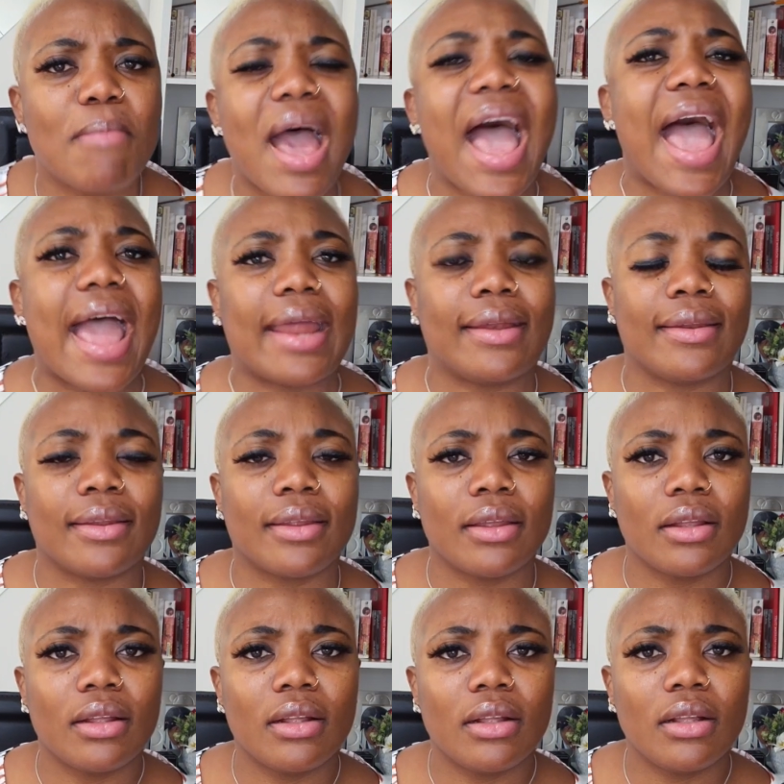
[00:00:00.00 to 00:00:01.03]
man
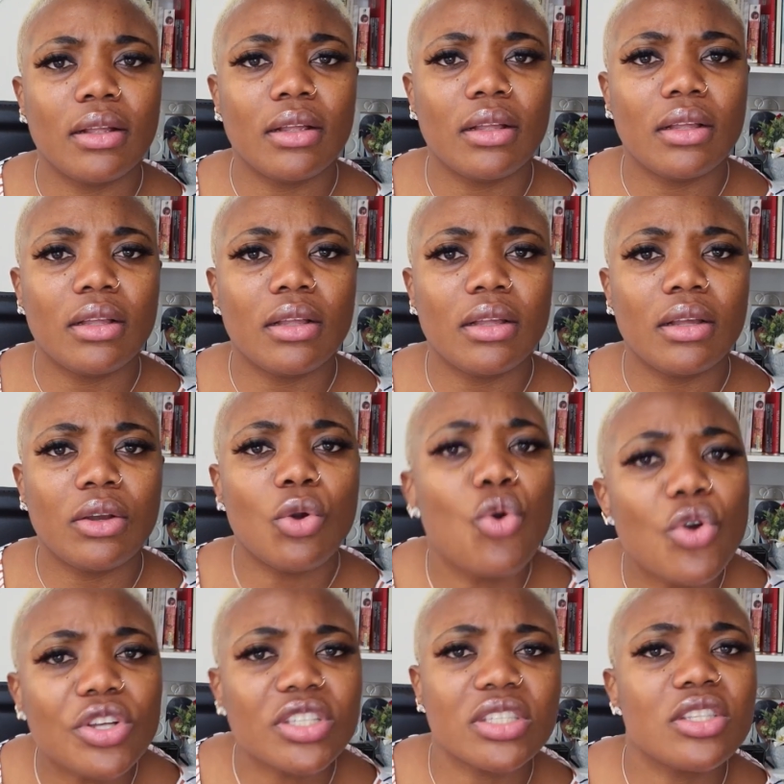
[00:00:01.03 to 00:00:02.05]

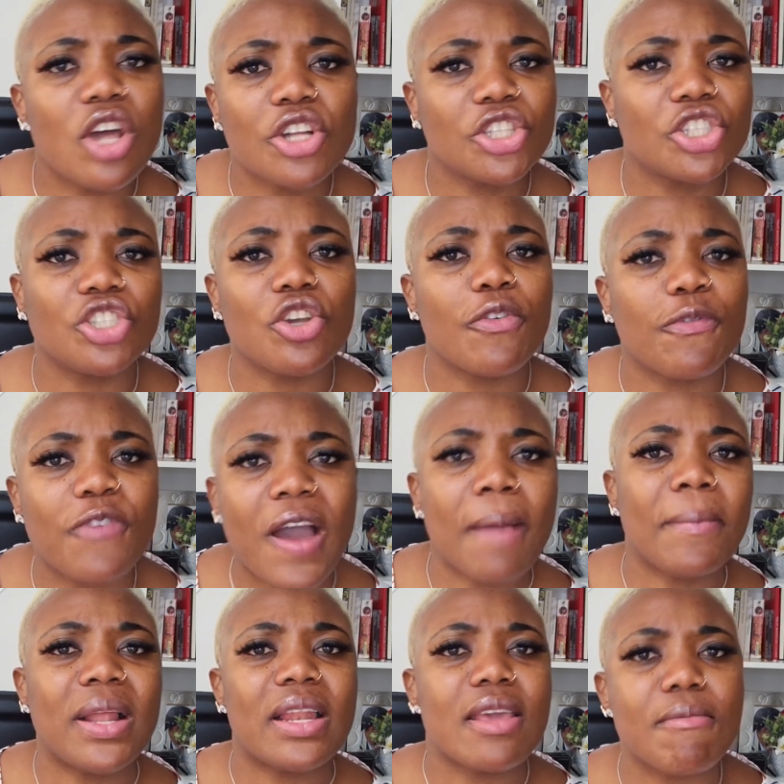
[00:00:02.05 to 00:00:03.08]
who is not your
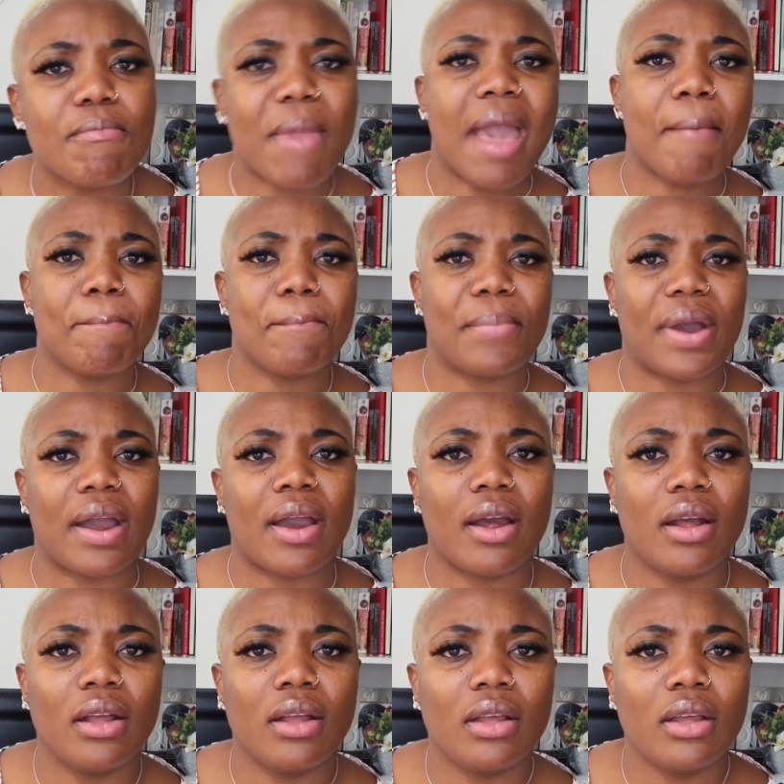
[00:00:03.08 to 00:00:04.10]
family member.
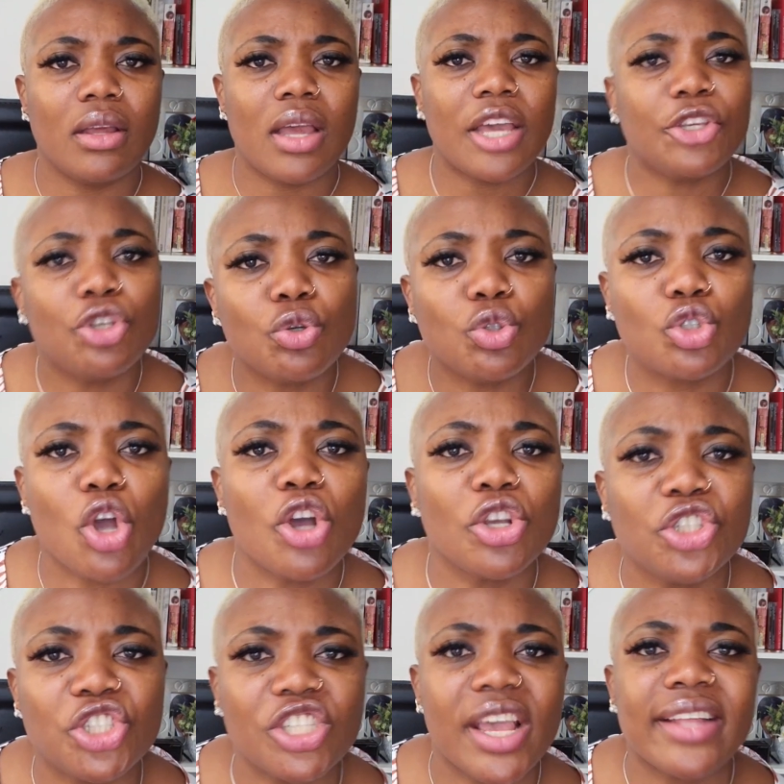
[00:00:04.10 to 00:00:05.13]
You
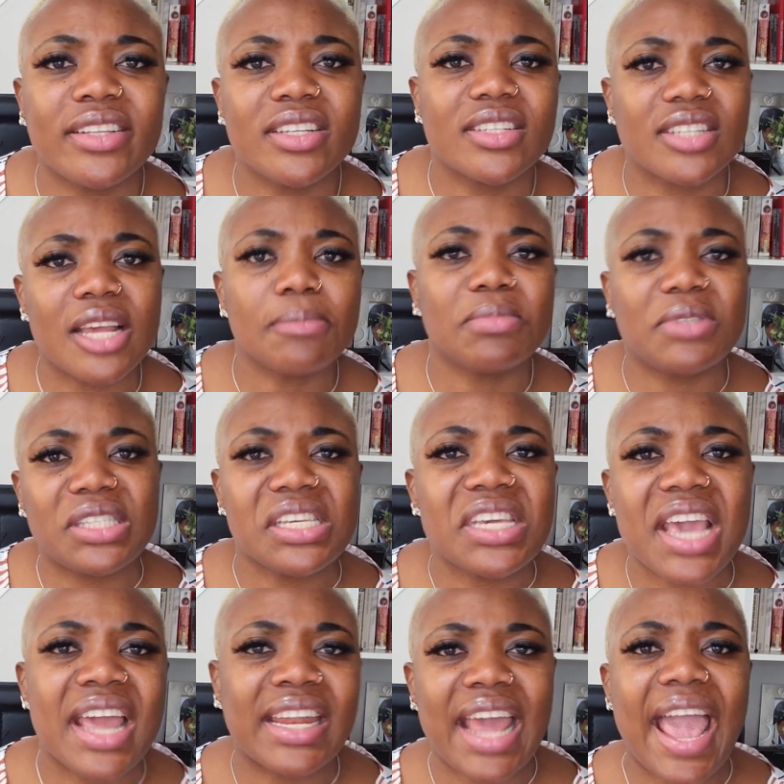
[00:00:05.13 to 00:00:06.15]
don't share the same
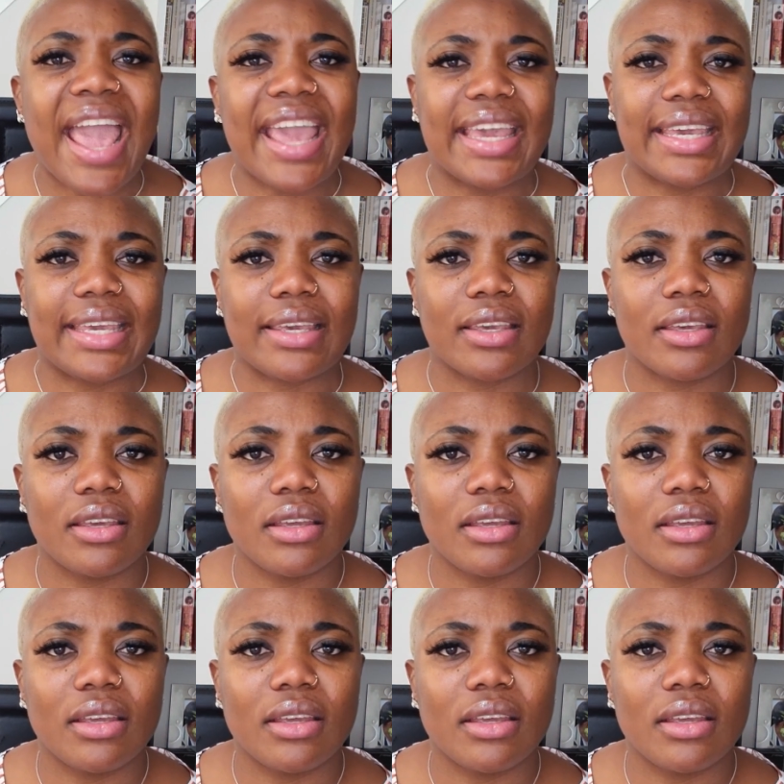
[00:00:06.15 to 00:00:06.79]
DNA.